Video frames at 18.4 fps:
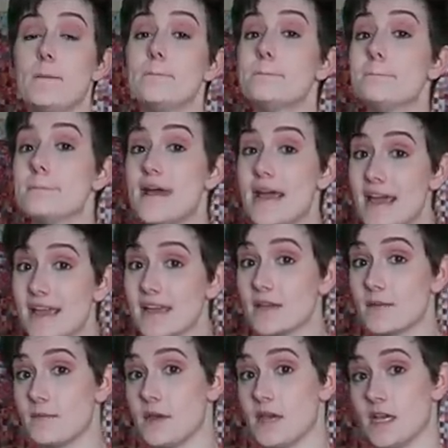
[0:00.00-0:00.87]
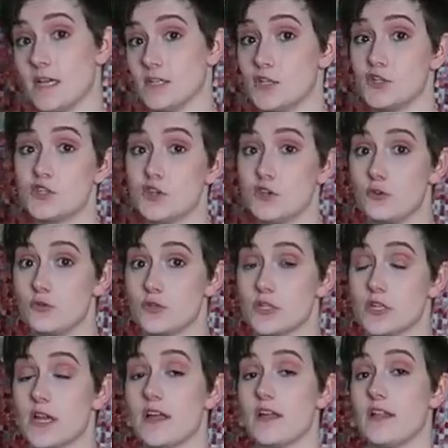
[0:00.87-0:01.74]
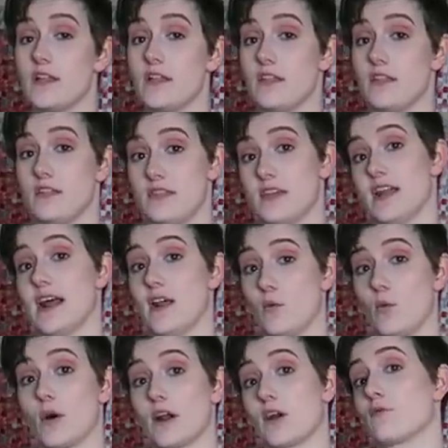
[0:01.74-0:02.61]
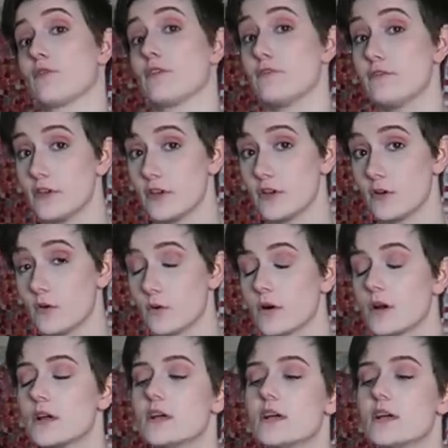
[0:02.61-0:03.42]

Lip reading: make me a suit that I want to review?